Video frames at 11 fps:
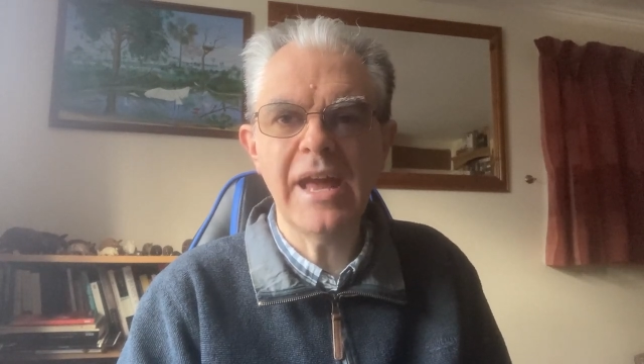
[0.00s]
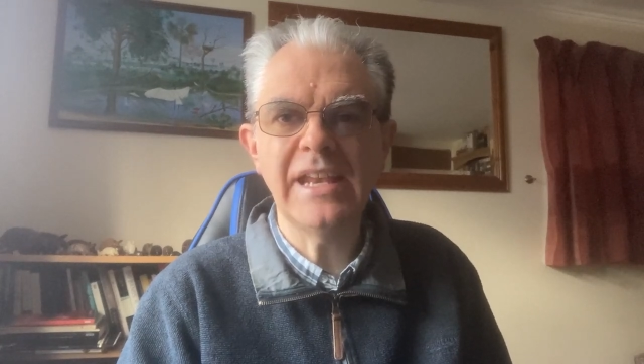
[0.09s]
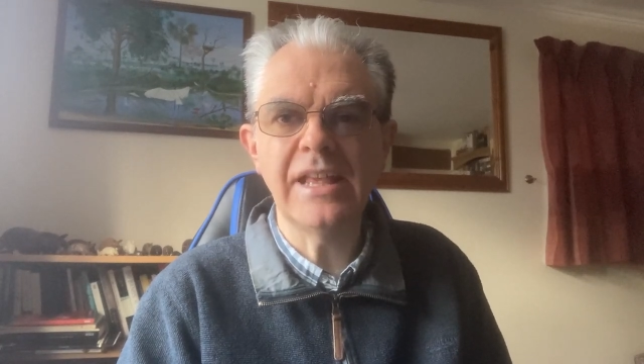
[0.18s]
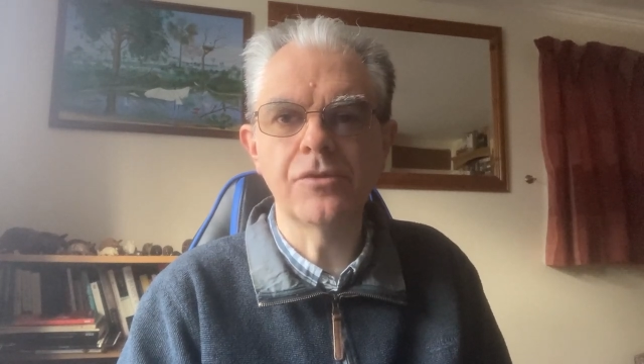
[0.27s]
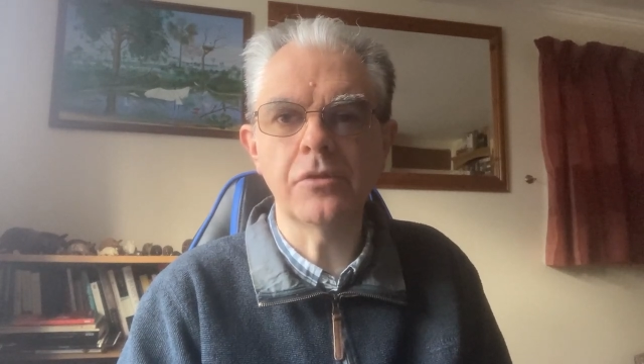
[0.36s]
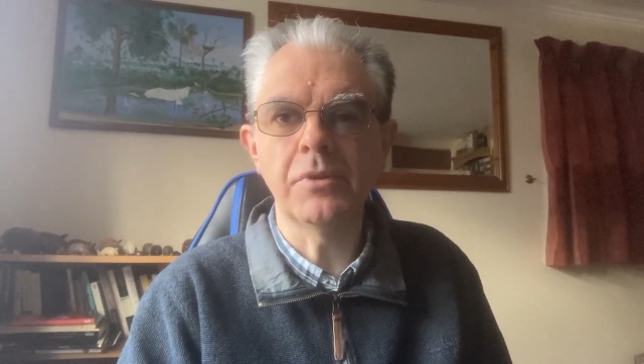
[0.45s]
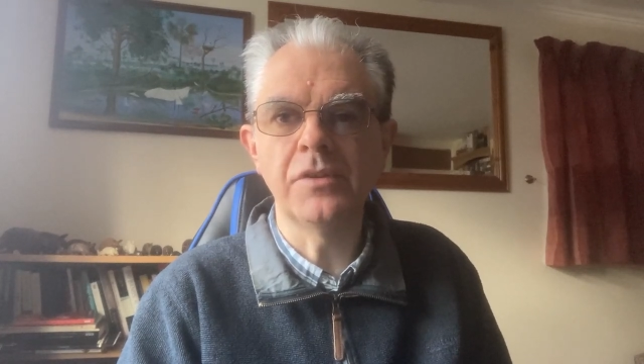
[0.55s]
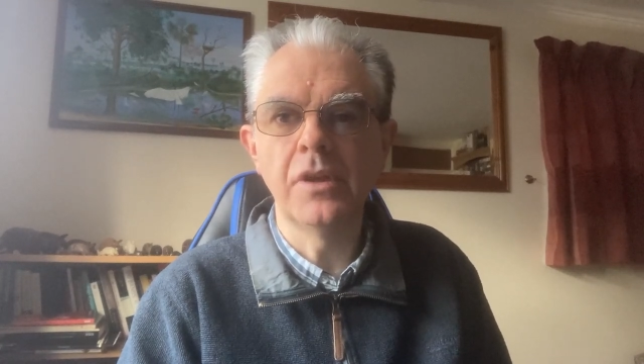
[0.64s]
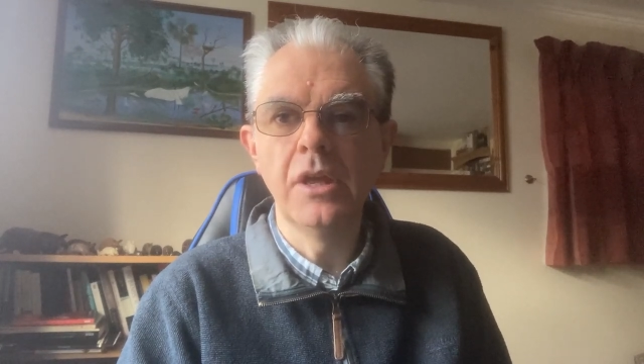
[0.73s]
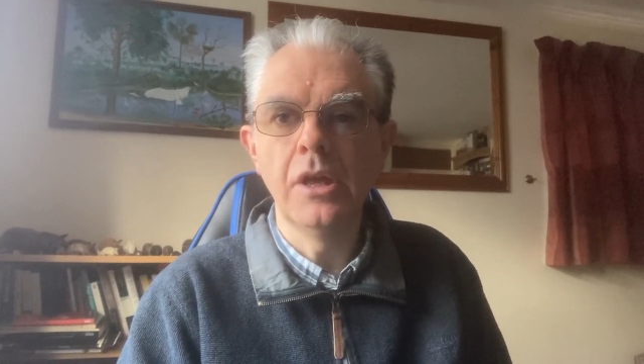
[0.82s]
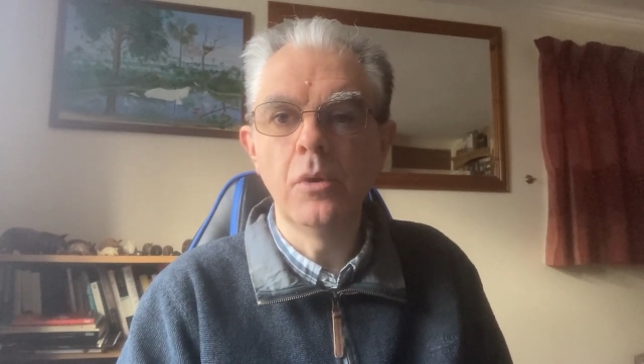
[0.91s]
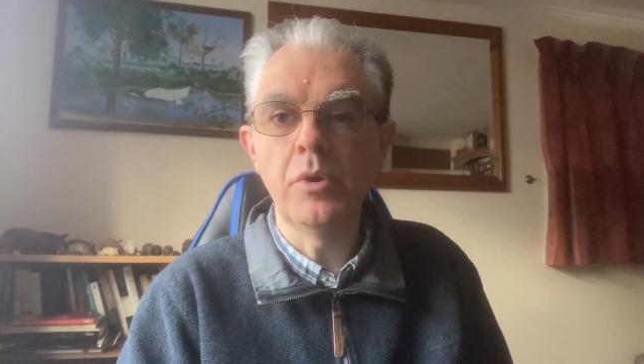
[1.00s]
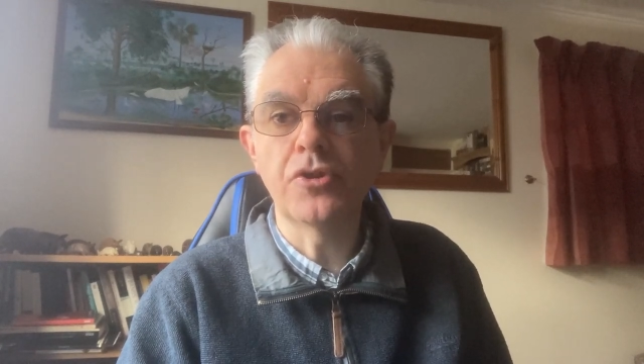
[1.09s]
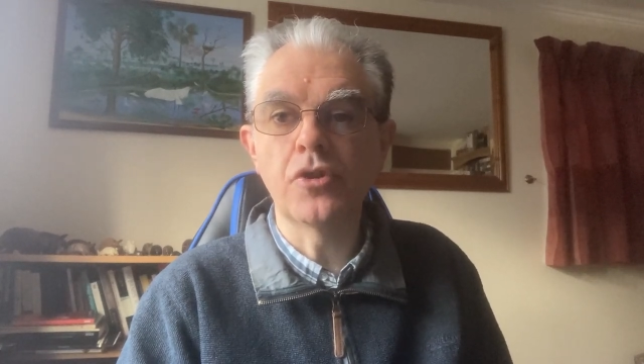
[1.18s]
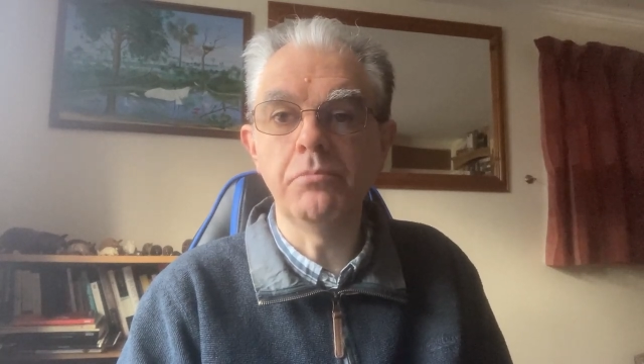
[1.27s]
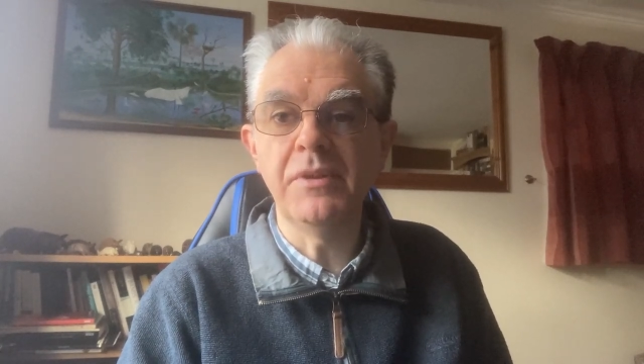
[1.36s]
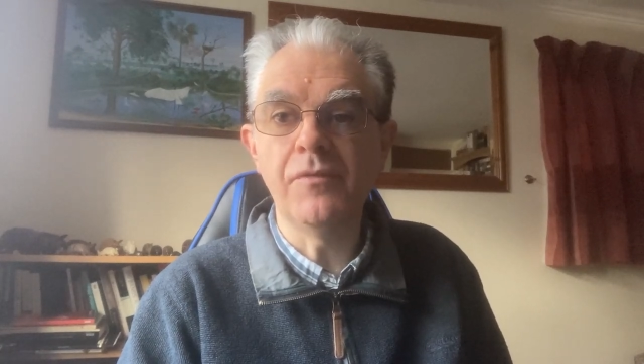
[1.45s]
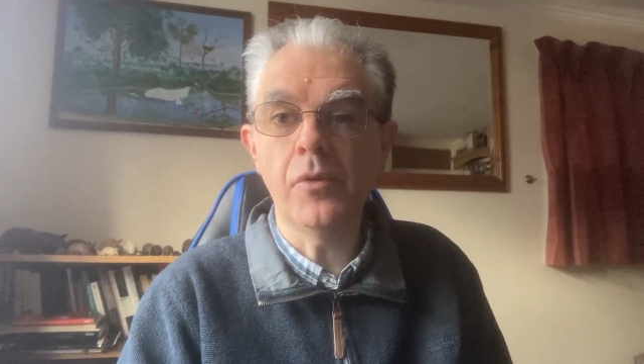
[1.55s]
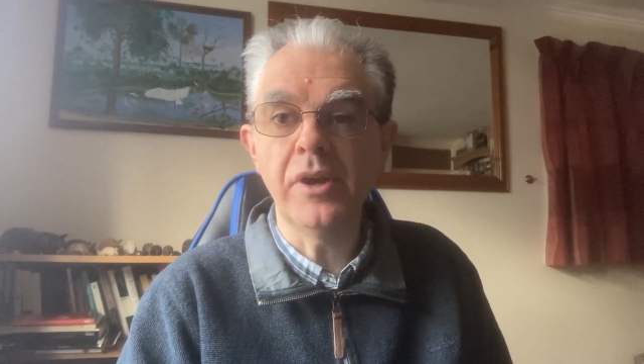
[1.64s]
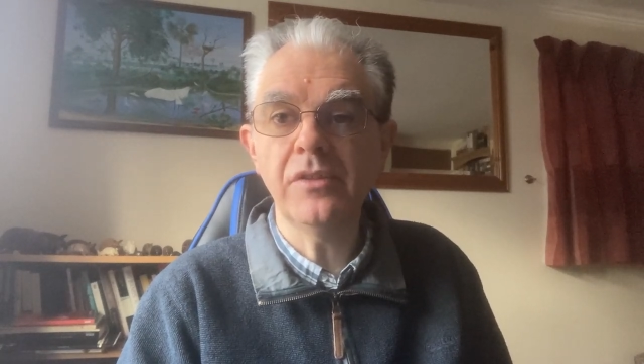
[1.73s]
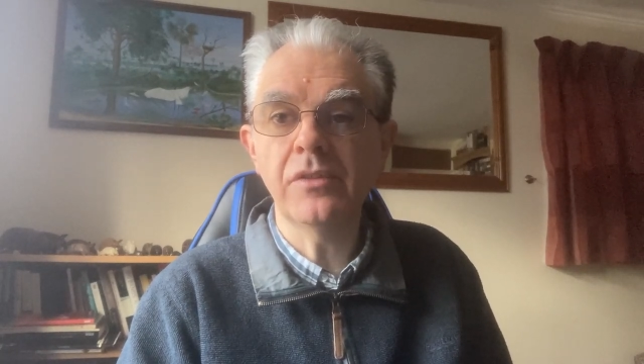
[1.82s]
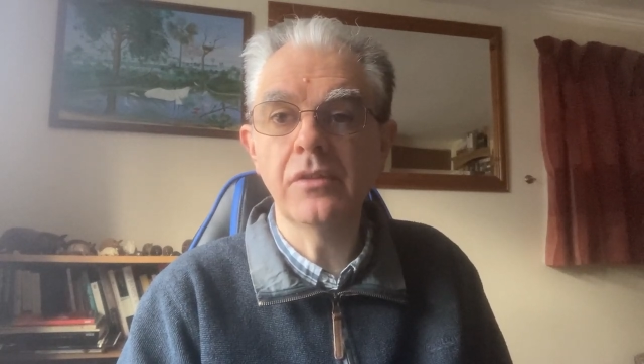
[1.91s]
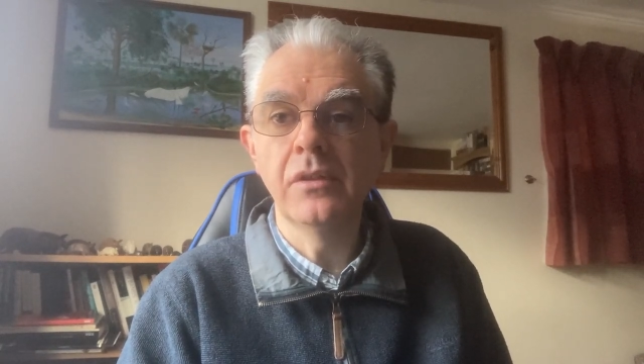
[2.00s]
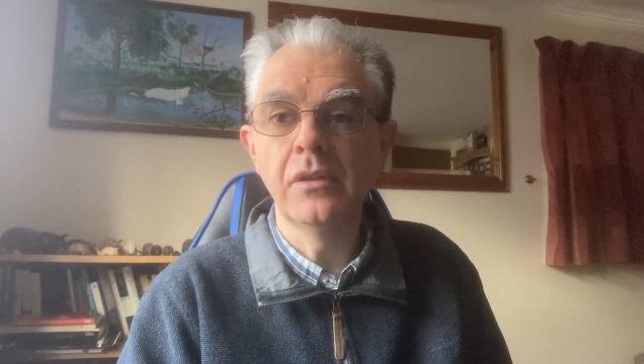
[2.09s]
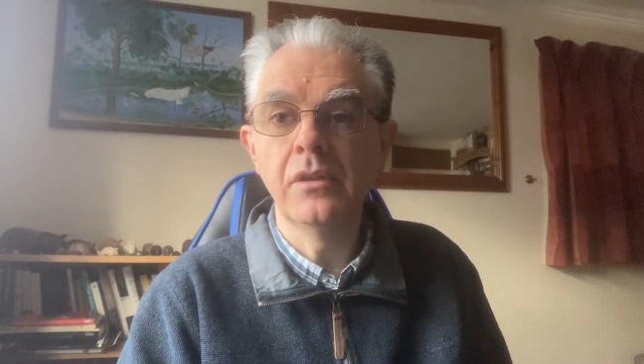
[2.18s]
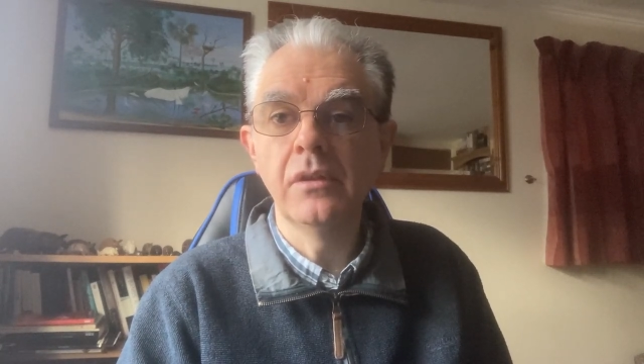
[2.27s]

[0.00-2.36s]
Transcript: main instrument, which could be voice,